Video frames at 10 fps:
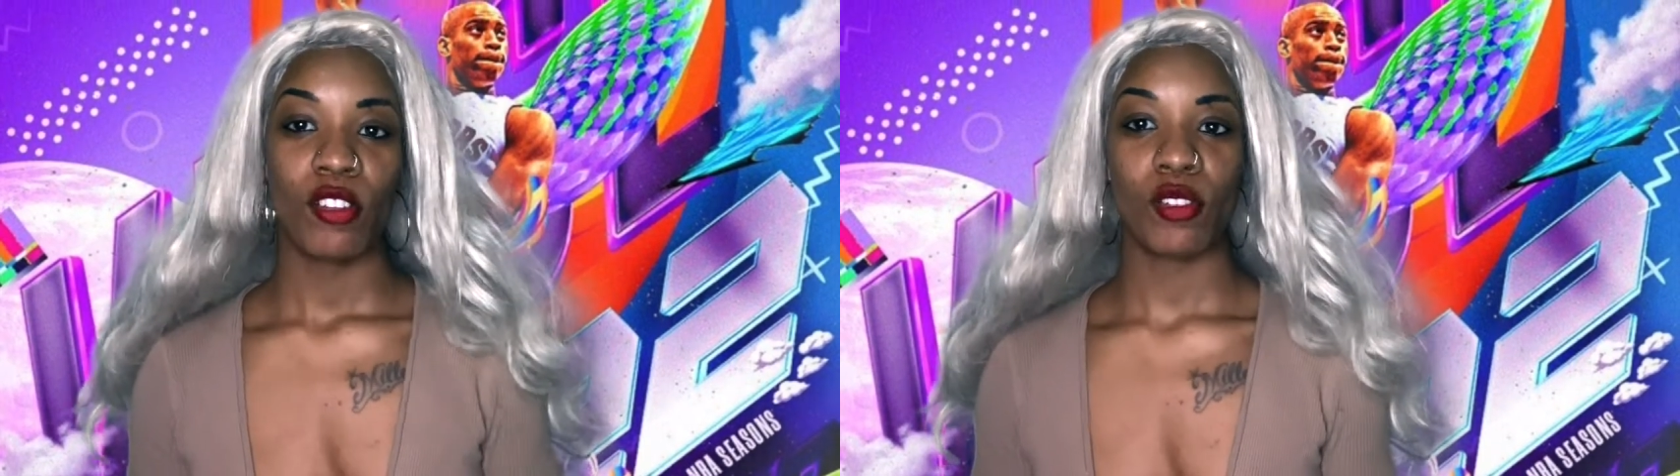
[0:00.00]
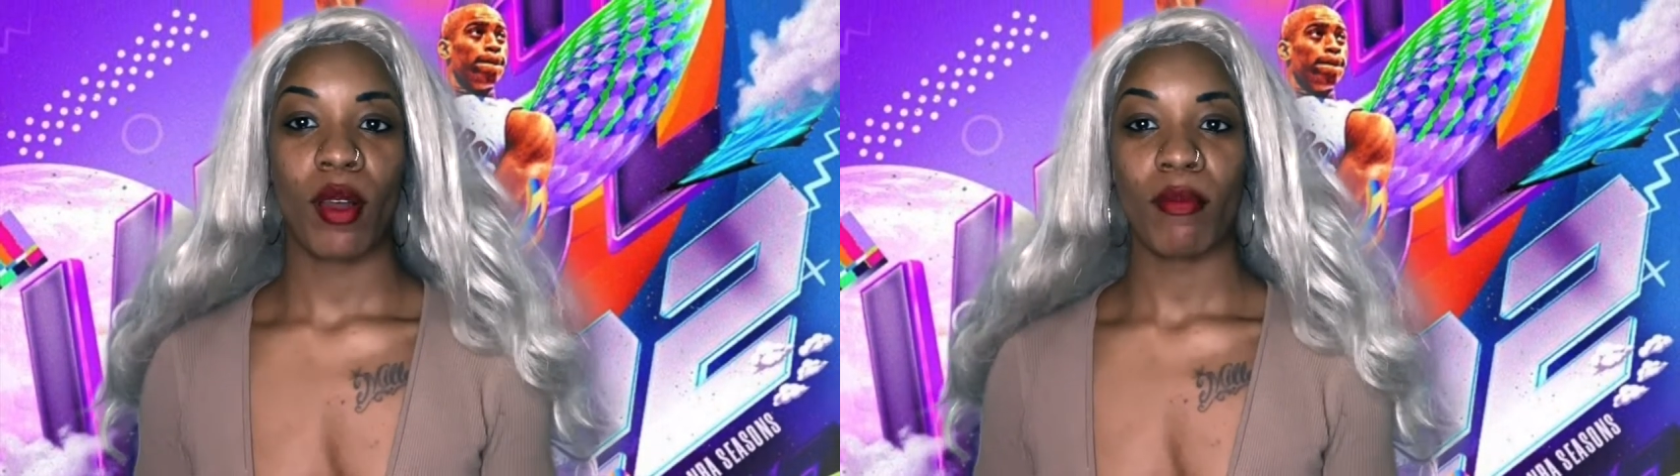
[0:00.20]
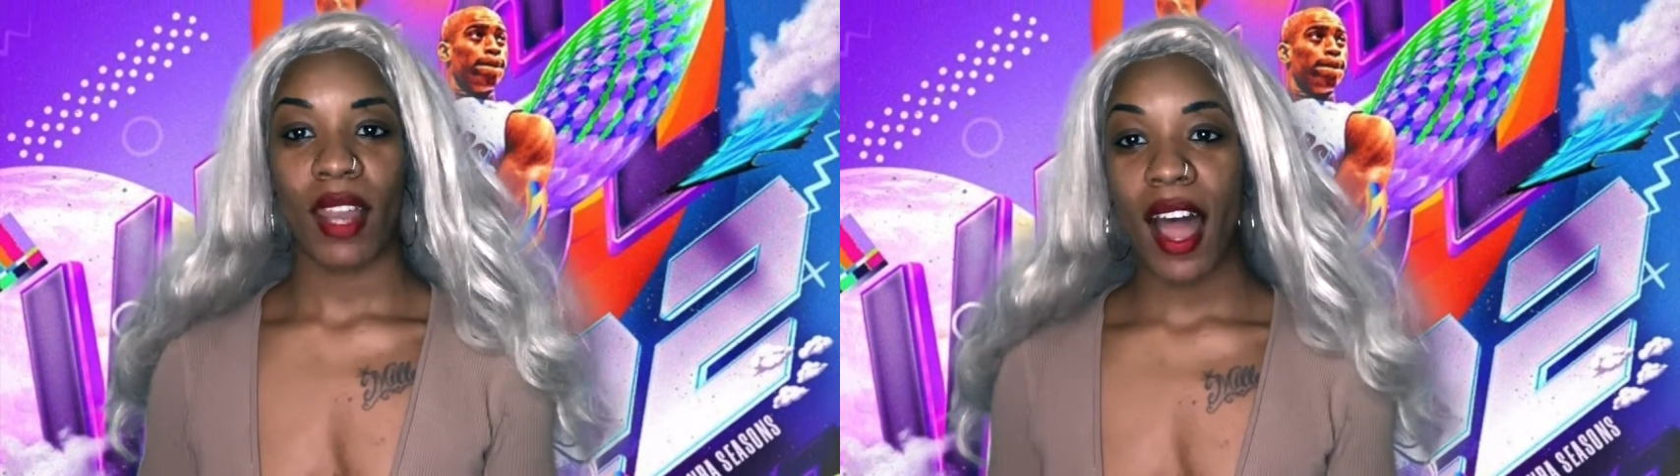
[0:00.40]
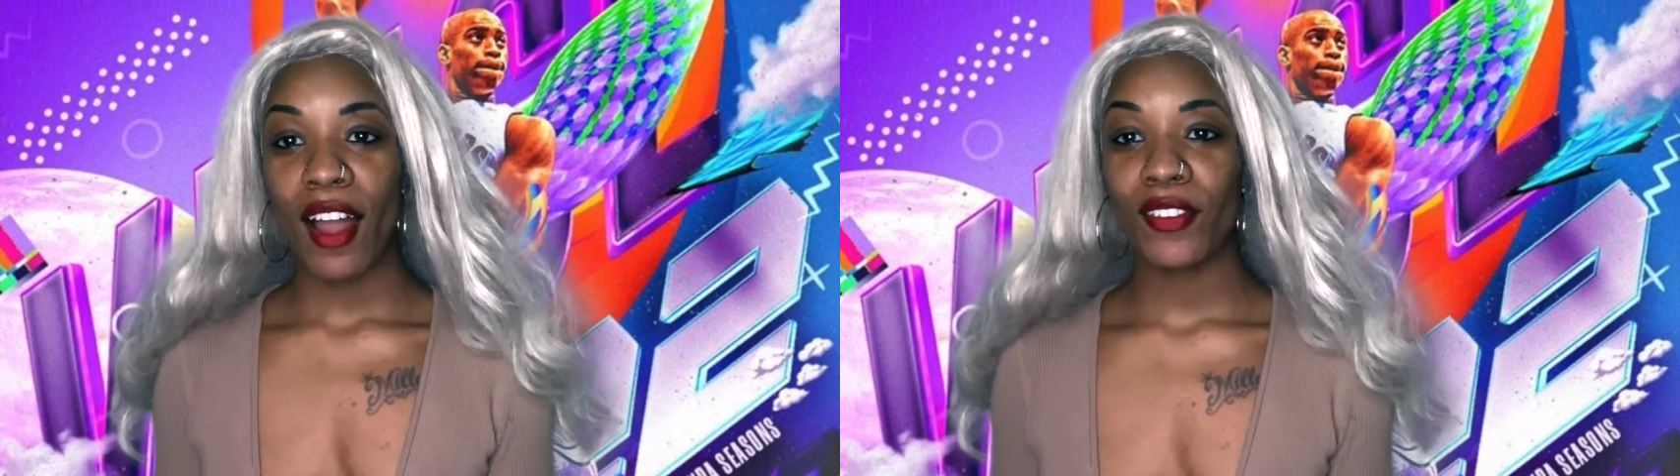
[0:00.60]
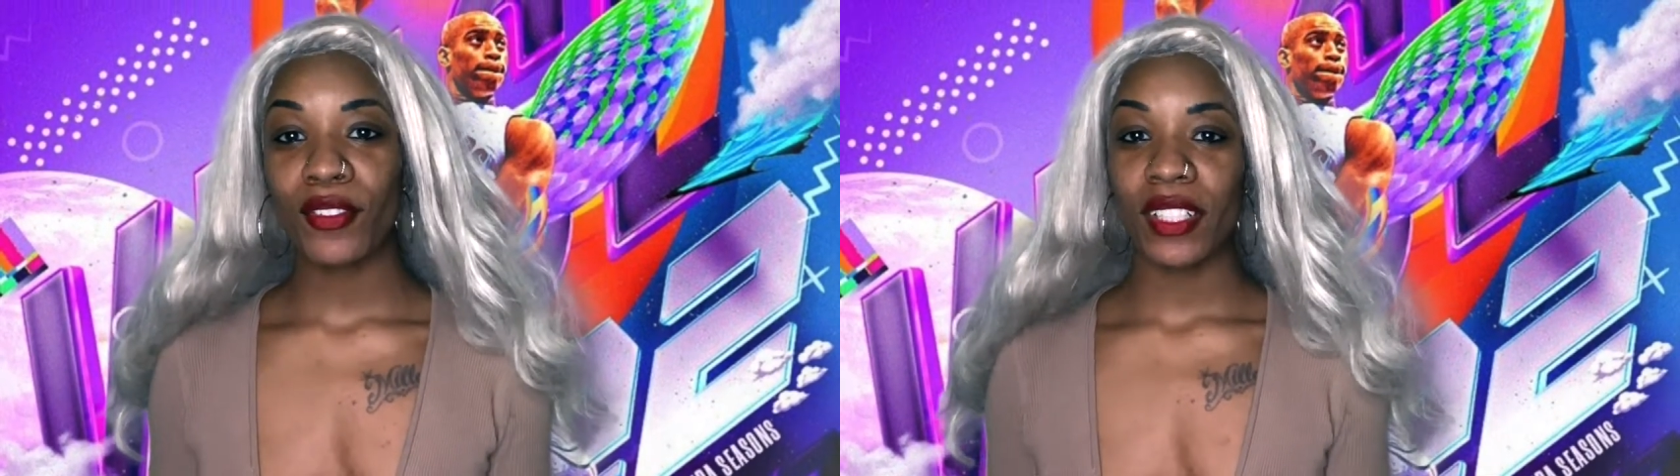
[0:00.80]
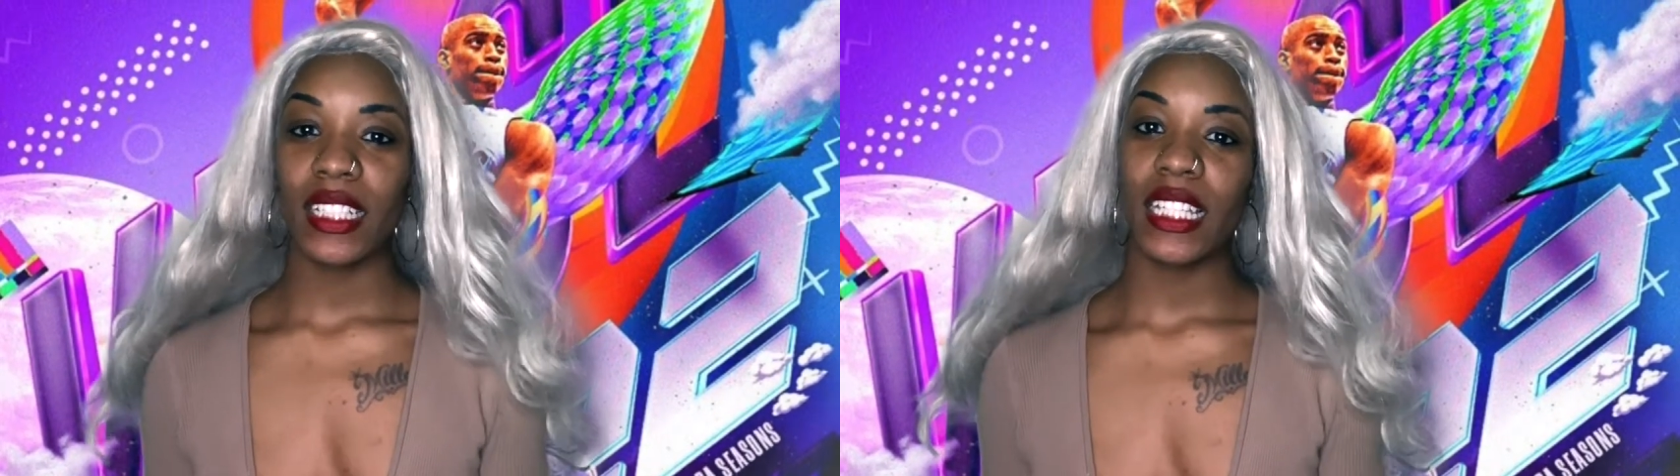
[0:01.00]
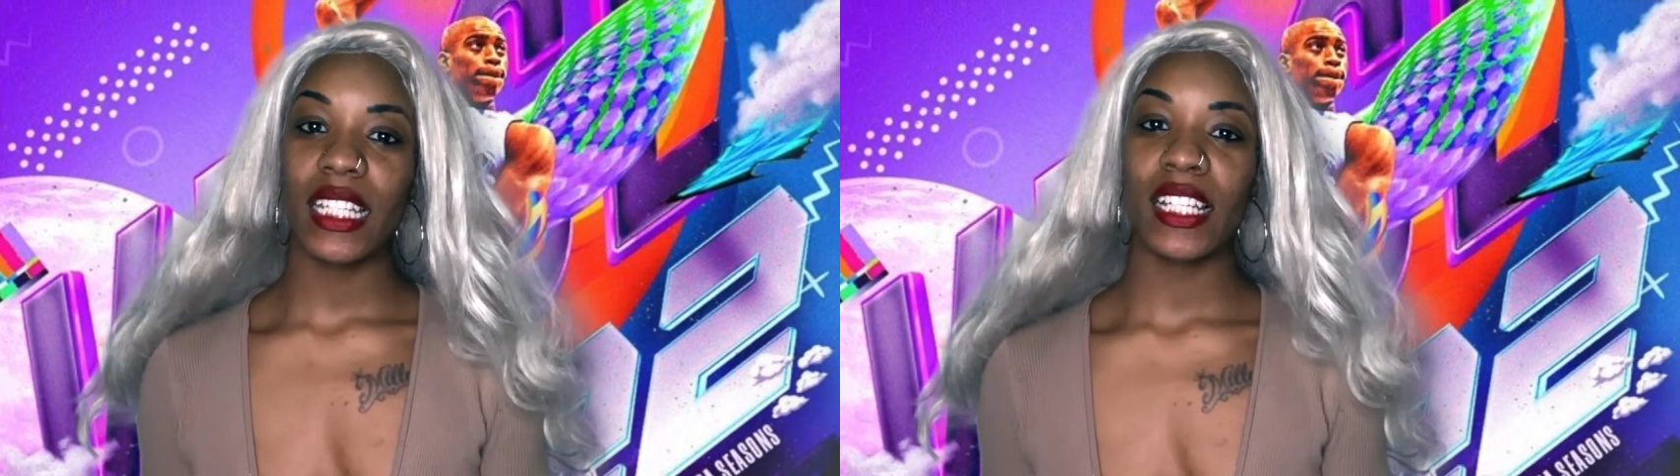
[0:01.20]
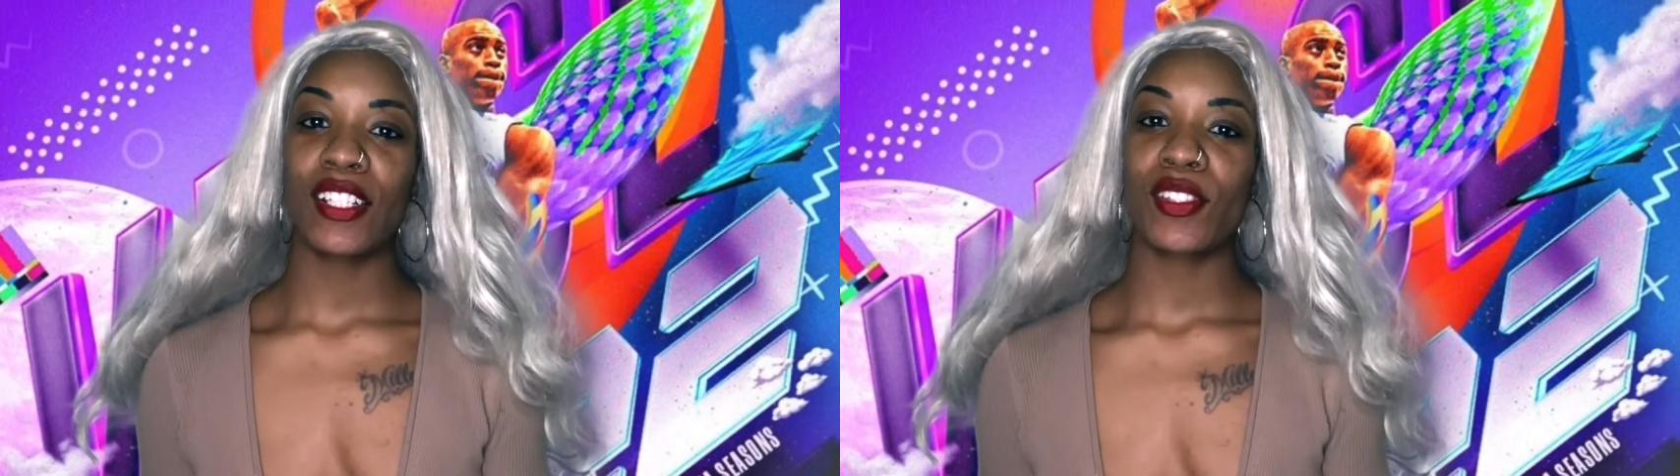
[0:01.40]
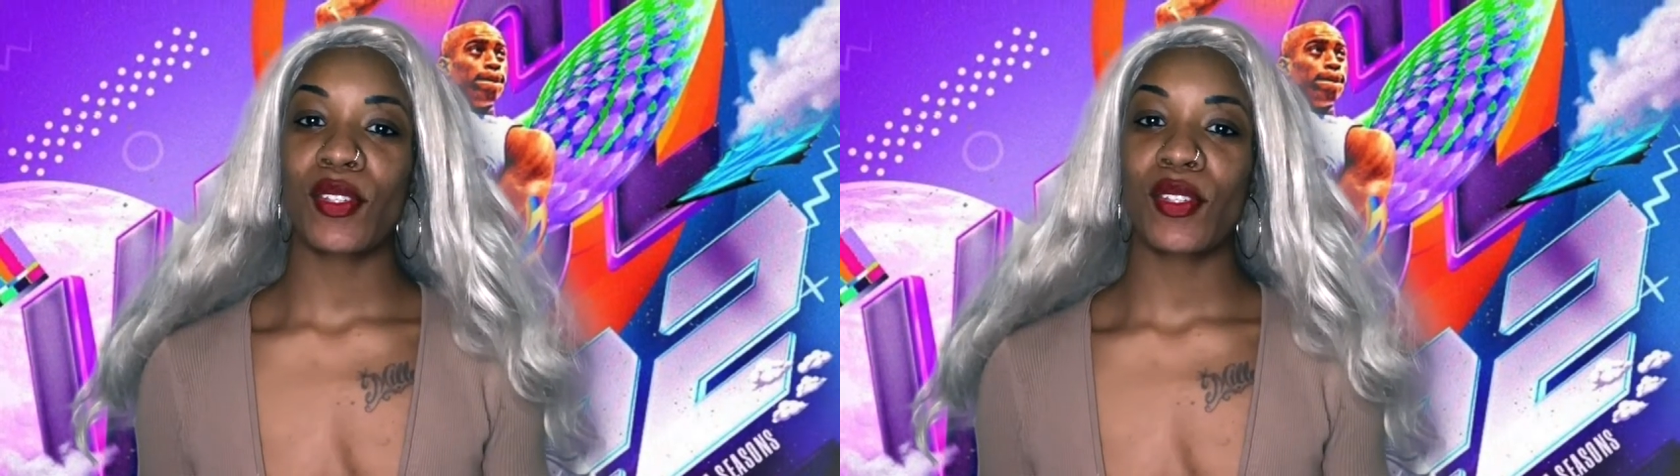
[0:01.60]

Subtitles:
So I'm not really